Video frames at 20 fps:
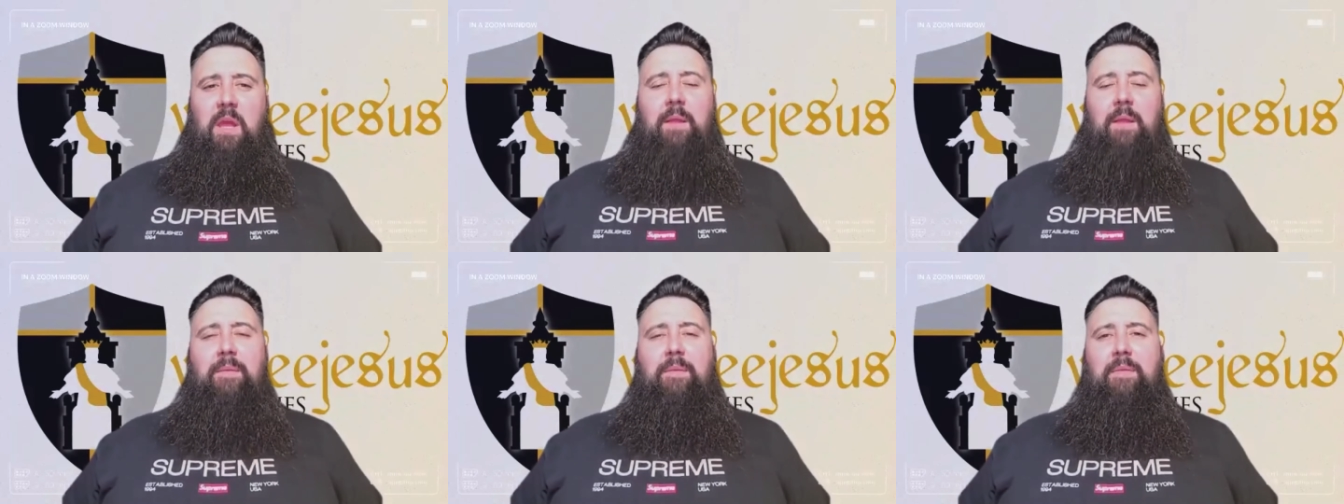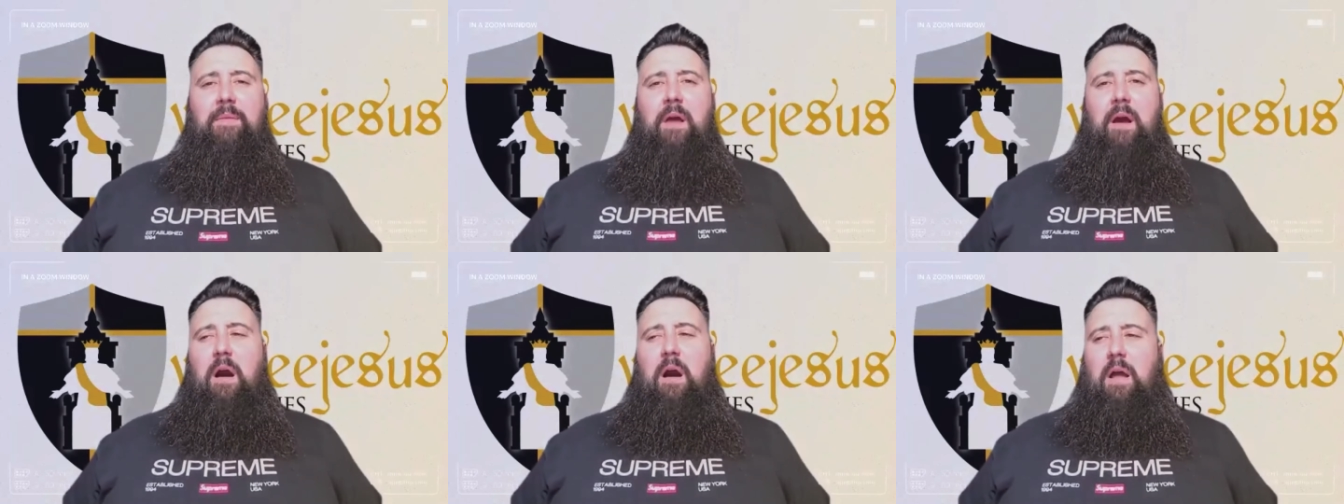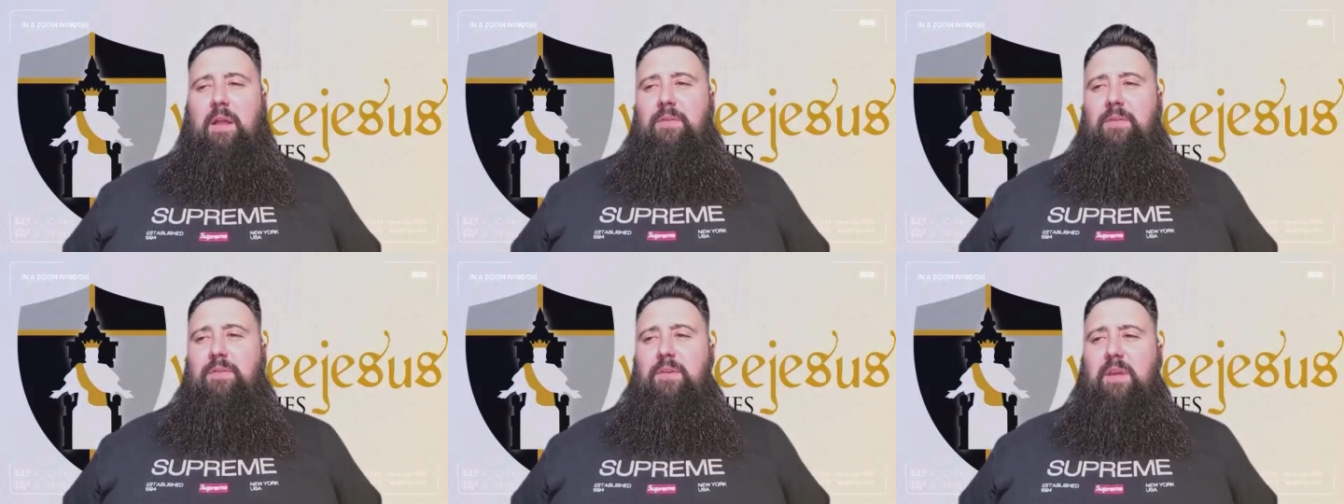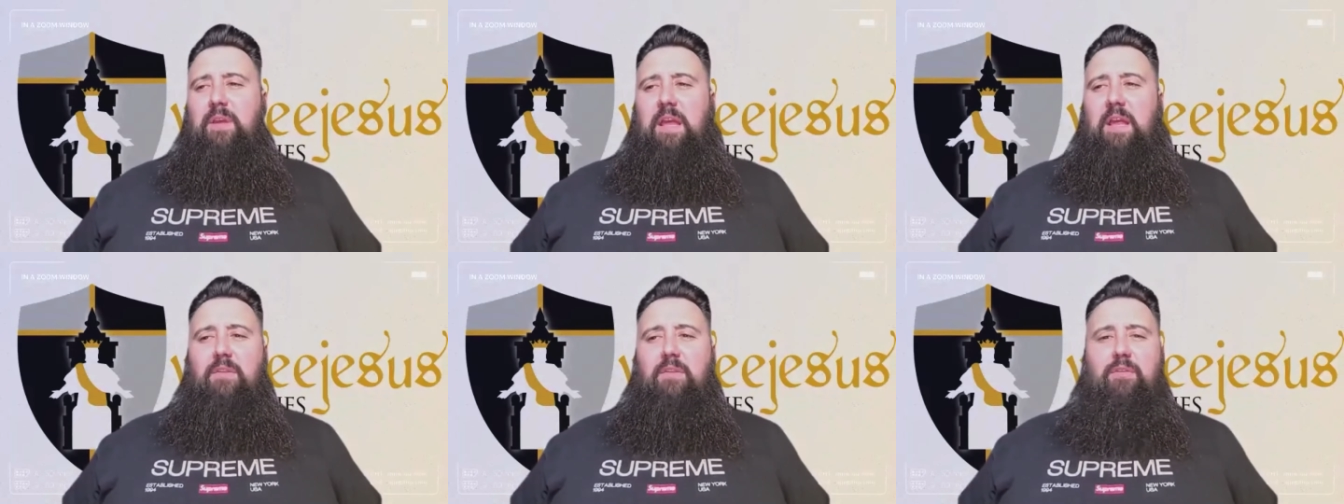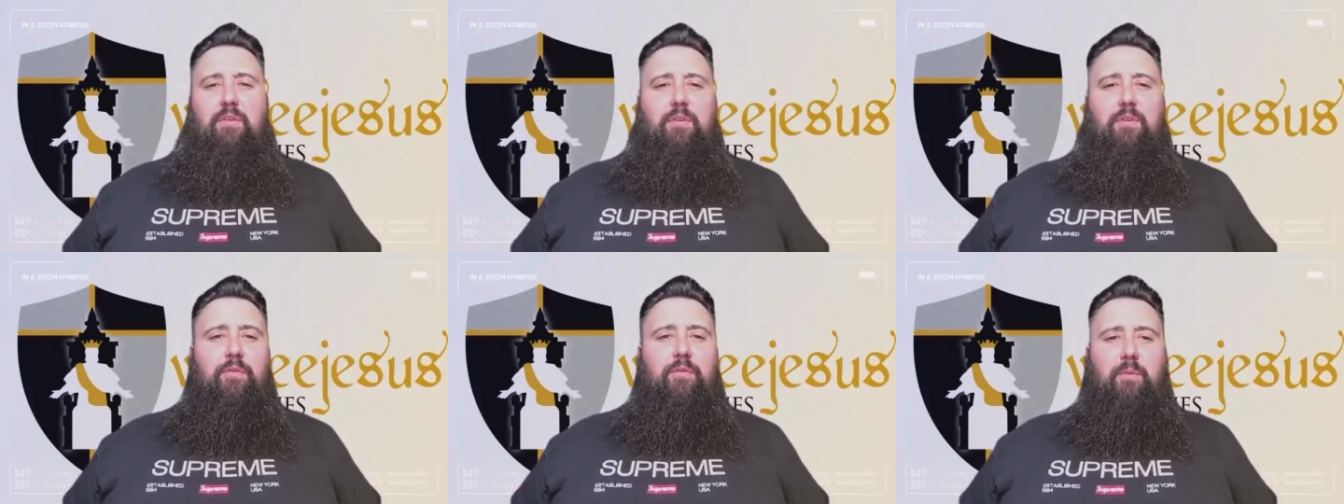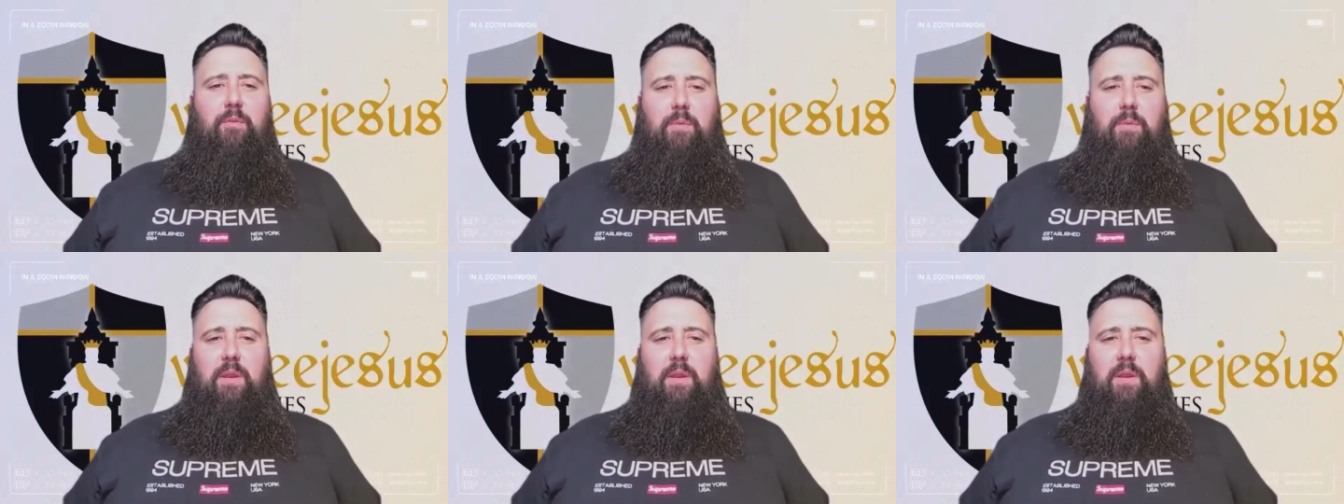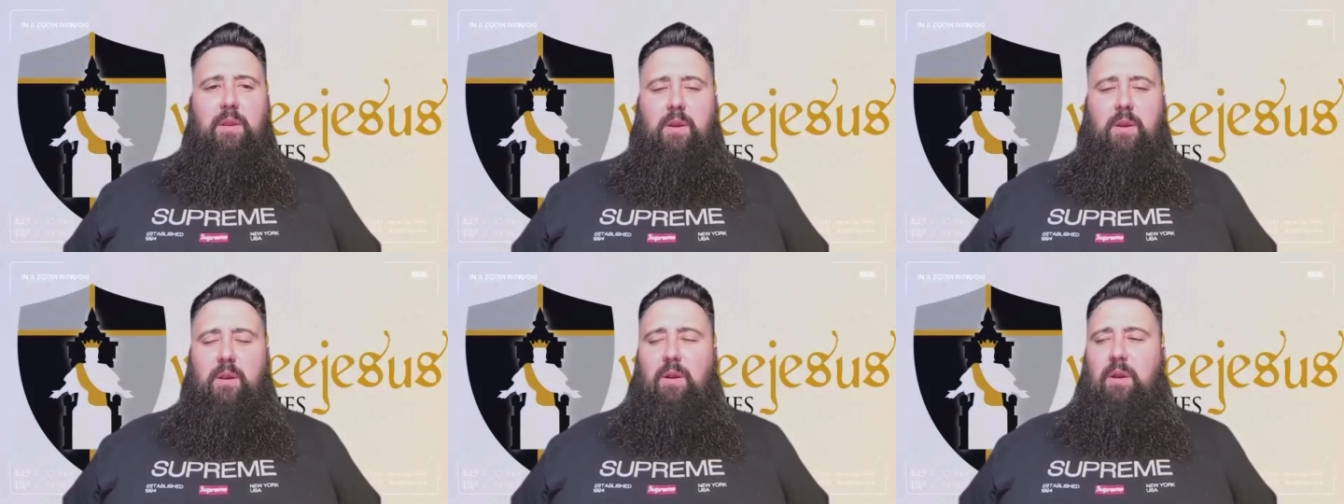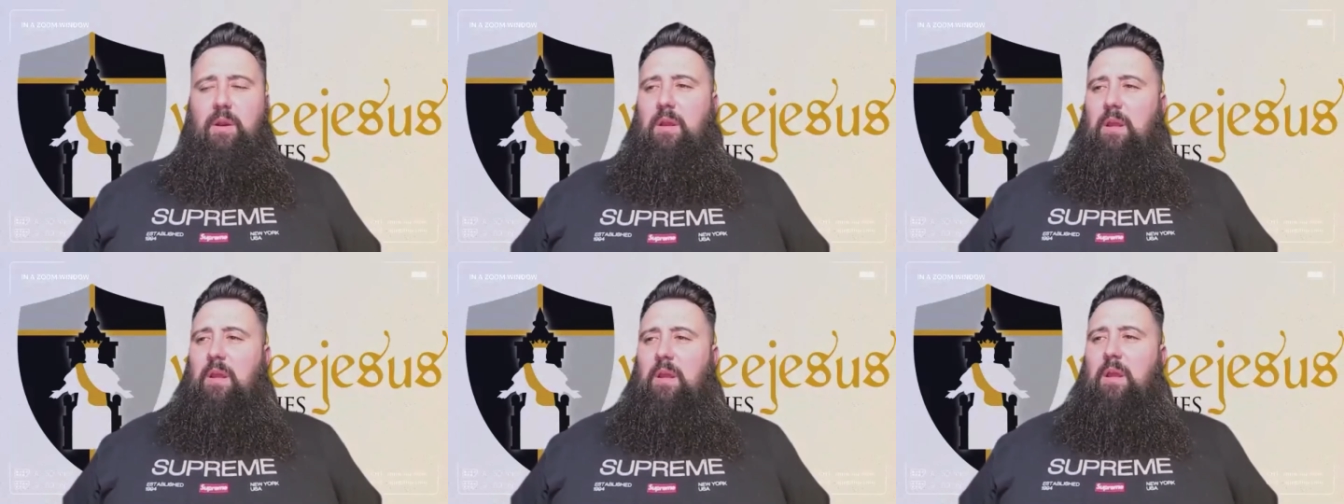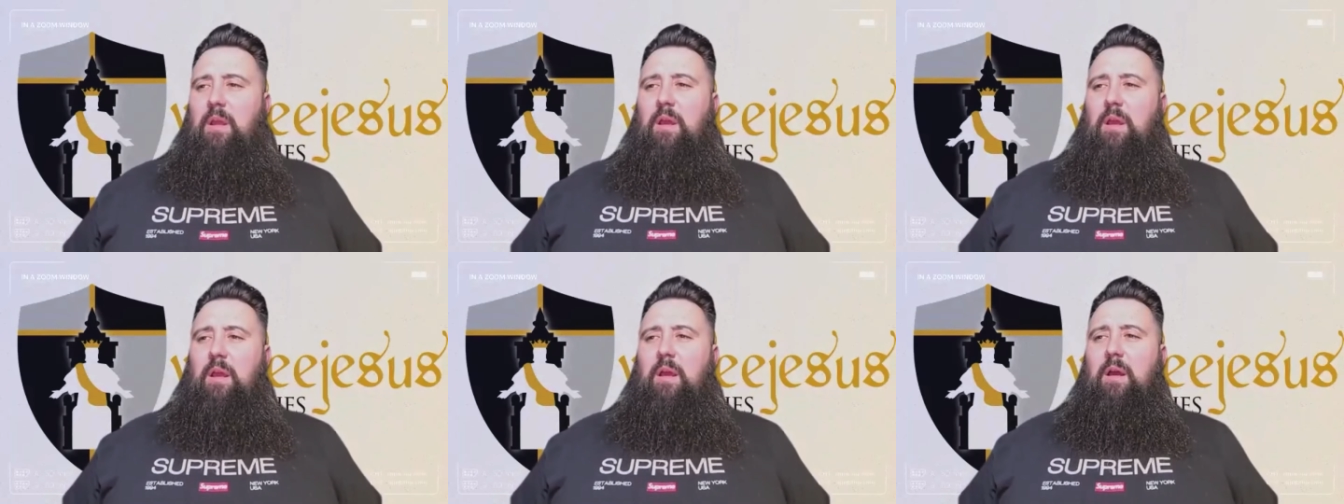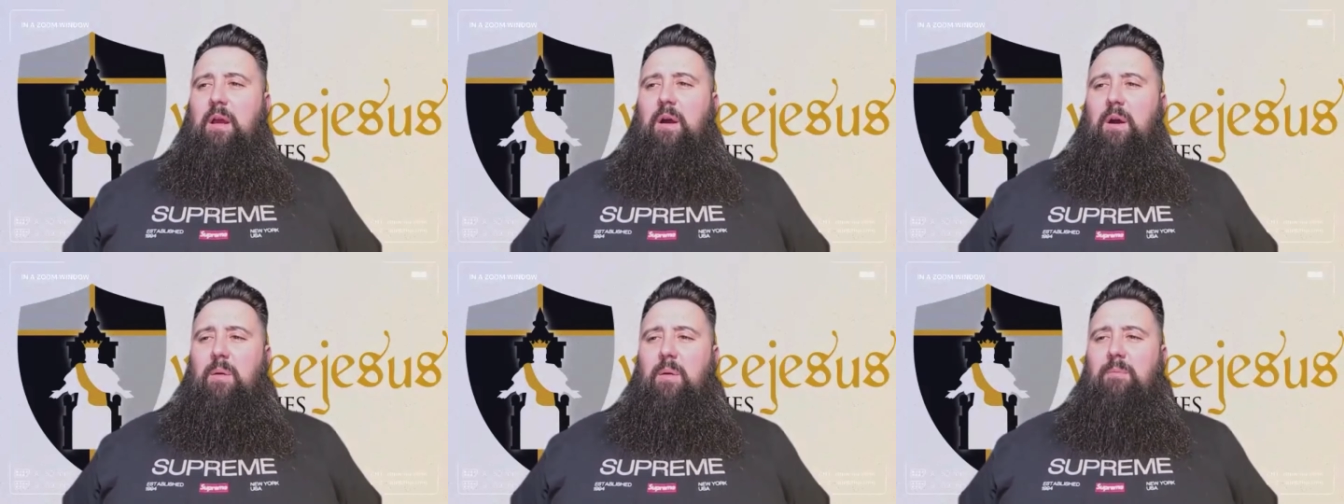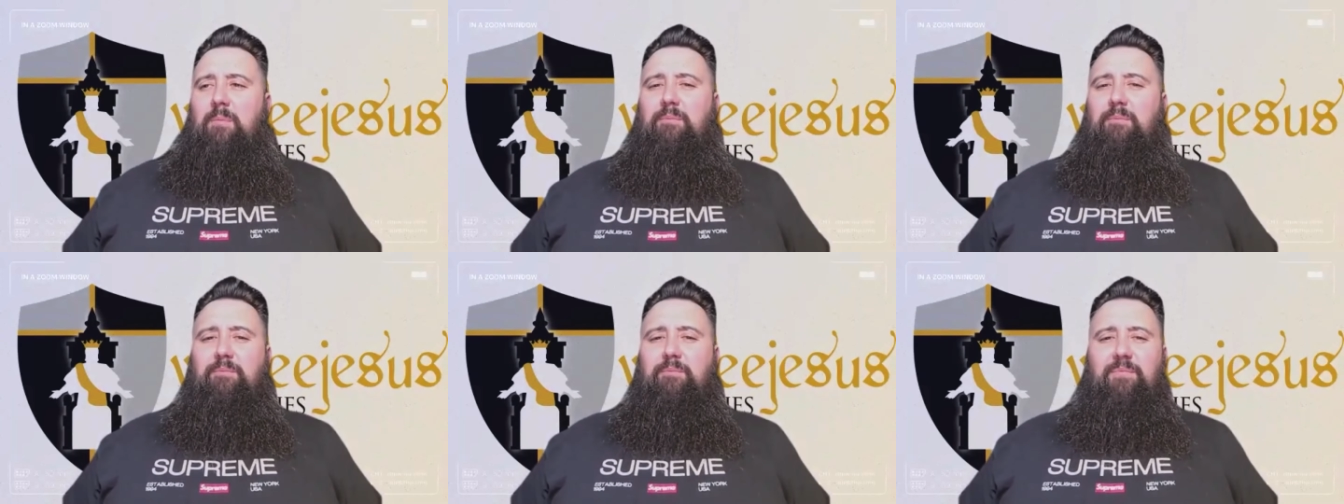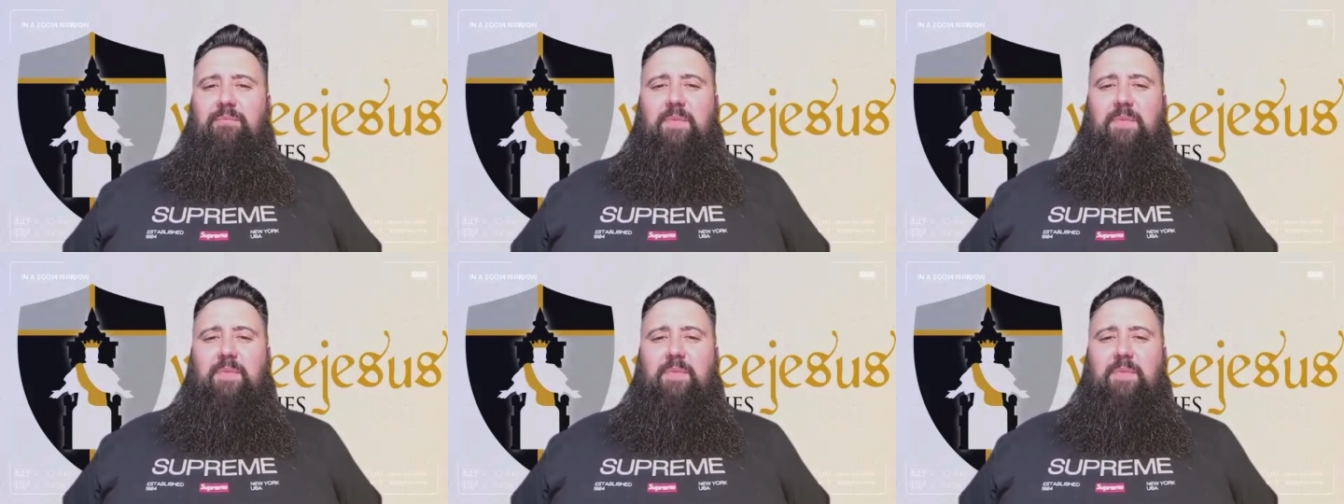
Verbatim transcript: not to get too familiar um,